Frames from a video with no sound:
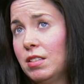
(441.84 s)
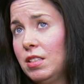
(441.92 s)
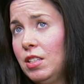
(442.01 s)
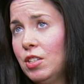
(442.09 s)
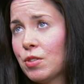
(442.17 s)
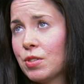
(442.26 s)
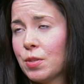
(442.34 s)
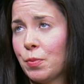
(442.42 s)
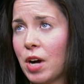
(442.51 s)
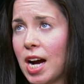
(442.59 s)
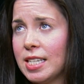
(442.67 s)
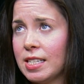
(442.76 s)
you know,
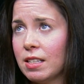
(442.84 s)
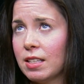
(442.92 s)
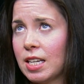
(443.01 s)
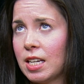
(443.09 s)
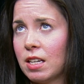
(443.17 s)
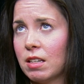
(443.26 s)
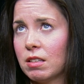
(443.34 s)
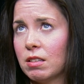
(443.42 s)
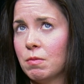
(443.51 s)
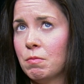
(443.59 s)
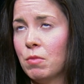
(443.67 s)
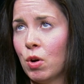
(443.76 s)
surprisingly,
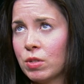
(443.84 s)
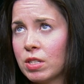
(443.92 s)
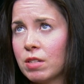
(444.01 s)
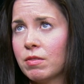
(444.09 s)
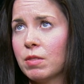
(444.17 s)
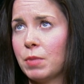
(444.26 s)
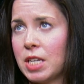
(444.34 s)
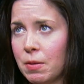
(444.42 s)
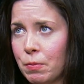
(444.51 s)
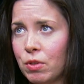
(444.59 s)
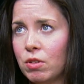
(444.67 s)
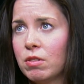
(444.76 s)
most of the
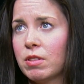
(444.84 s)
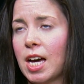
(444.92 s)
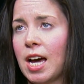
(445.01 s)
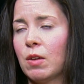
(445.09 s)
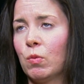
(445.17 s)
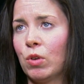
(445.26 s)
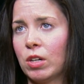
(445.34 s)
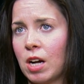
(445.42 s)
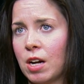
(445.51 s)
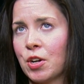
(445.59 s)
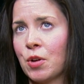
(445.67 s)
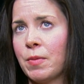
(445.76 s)
people that work
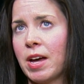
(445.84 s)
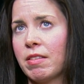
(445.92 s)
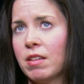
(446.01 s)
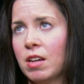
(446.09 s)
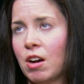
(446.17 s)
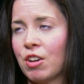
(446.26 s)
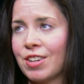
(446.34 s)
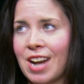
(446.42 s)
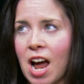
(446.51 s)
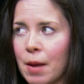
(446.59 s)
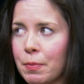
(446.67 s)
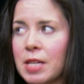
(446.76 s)
on No Method are
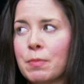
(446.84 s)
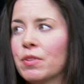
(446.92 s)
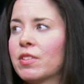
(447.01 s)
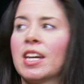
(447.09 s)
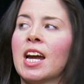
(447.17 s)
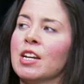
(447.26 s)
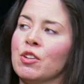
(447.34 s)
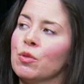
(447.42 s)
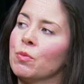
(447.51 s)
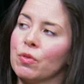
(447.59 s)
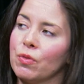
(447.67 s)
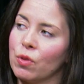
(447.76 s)
not people that I knew
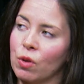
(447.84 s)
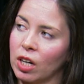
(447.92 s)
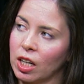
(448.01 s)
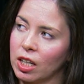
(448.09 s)
before.